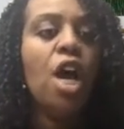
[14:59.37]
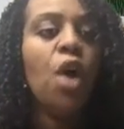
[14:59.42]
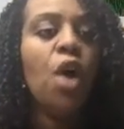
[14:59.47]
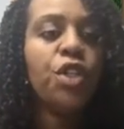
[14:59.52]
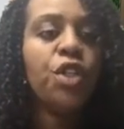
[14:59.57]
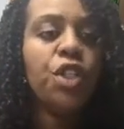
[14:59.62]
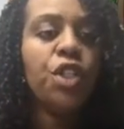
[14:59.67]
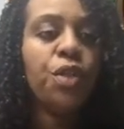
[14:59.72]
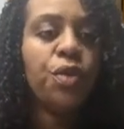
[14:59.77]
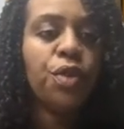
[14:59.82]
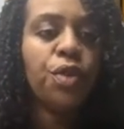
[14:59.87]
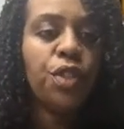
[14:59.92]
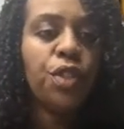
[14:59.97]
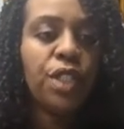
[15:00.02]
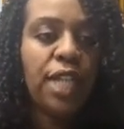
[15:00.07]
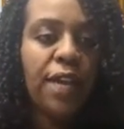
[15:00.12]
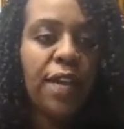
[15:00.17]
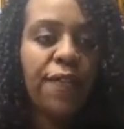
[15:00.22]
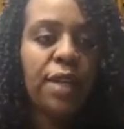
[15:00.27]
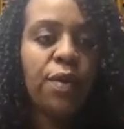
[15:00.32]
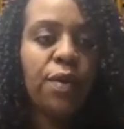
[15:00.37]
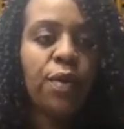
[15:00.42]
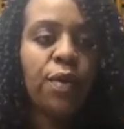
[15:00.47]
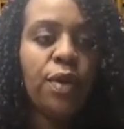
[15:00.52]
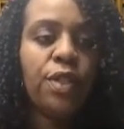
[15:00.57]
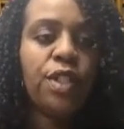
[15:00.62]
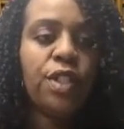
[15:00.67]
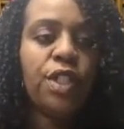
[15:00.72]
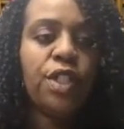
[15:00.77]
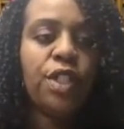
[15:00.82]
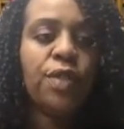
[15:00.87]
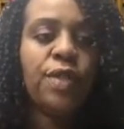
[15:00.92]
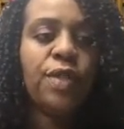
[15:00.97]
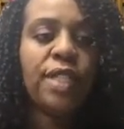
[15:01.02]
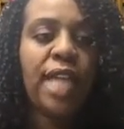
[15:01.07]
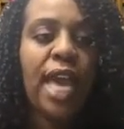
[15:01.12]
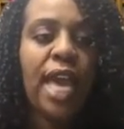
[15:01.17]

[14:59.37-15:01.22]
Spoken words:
What you definitely want to do is add a